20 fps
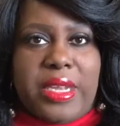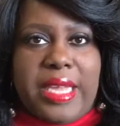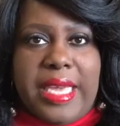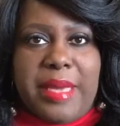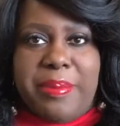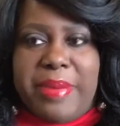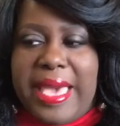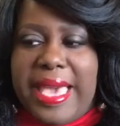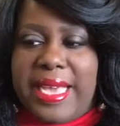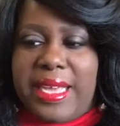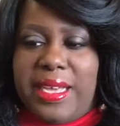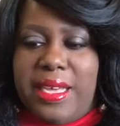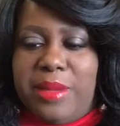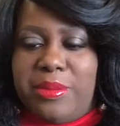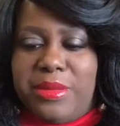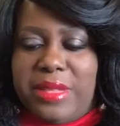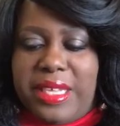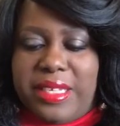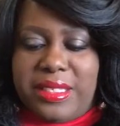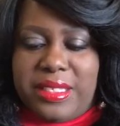like backup,
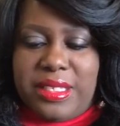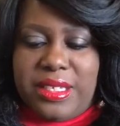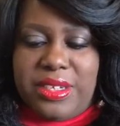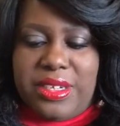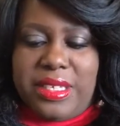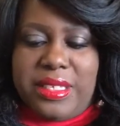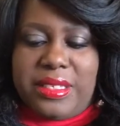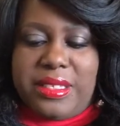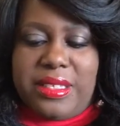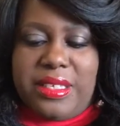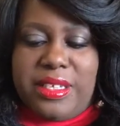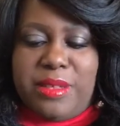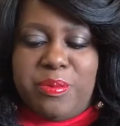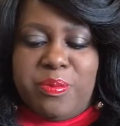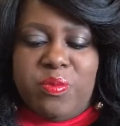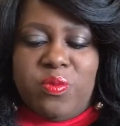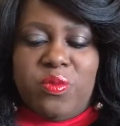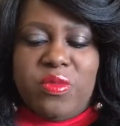like seriously.